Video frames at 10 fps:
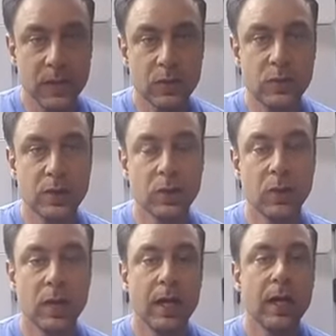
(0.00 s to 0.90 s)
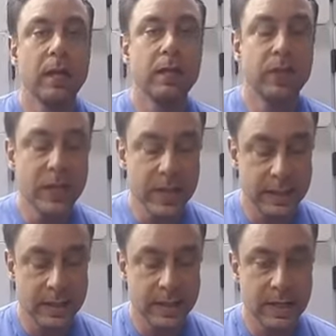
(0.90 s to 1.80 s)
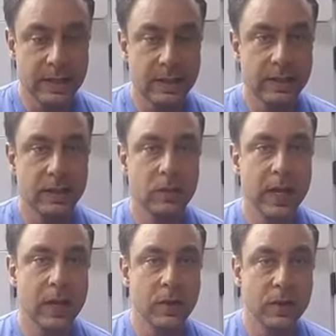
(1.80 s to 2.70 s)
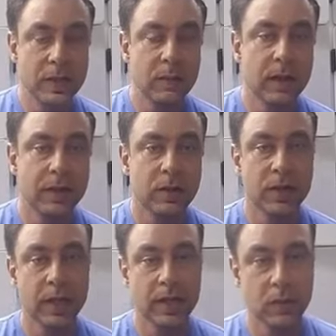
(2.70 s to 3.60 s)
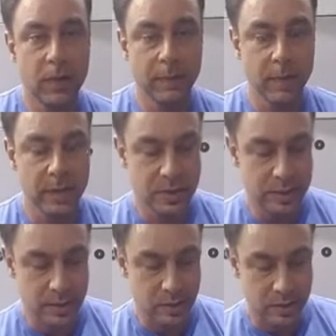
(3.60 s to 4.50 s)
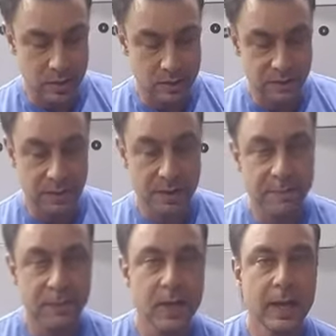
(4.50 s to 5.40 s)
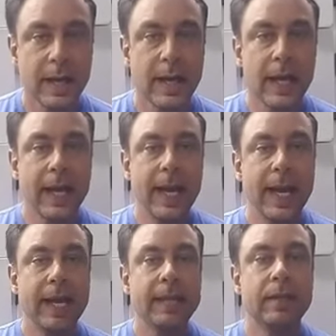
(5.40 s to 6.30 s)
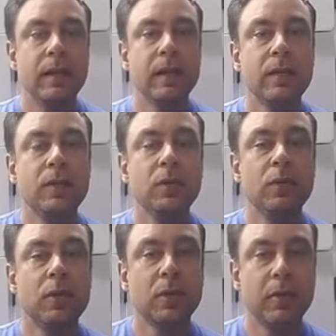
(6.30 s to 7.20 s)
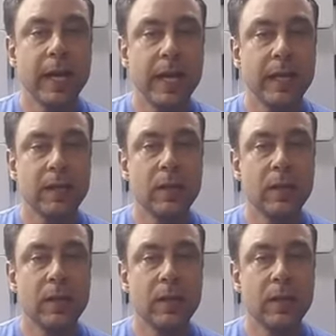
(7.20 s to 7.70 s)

So you change the exercises to get new stimulus, you change the rep ranges, and so on and so forth, and you create